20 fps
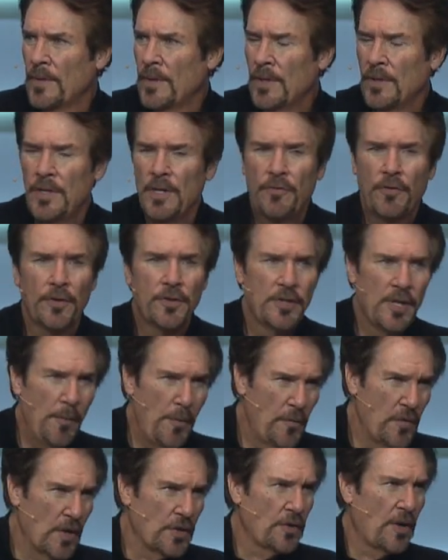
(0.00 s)
See, for some
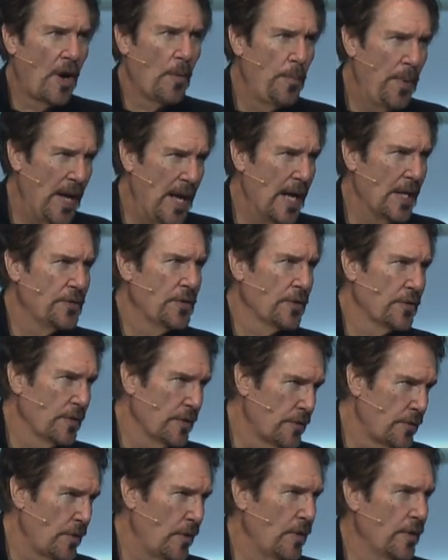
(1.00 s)
of us, our past is
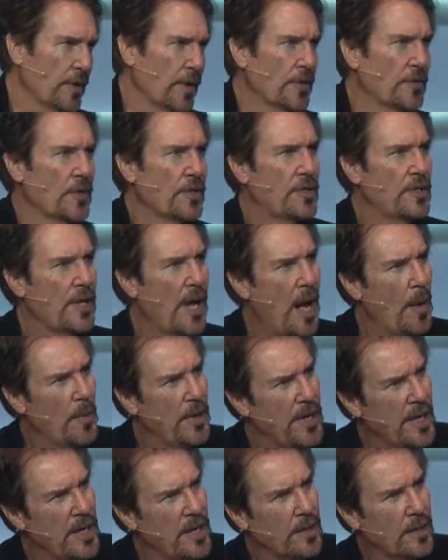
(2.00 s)
controlling us, it's
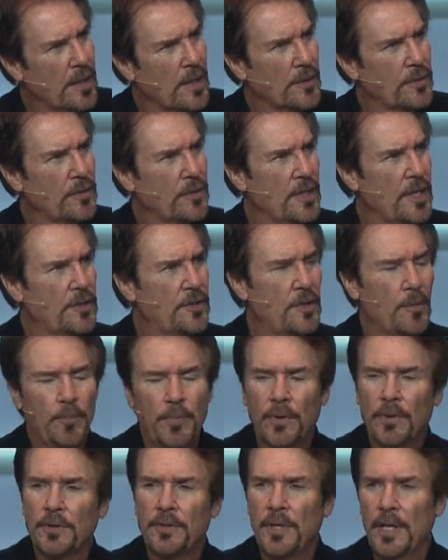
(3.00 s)
dominating us, it's
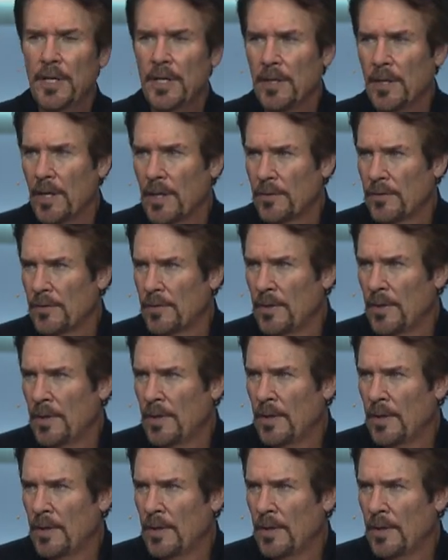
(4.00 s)
debilitating us.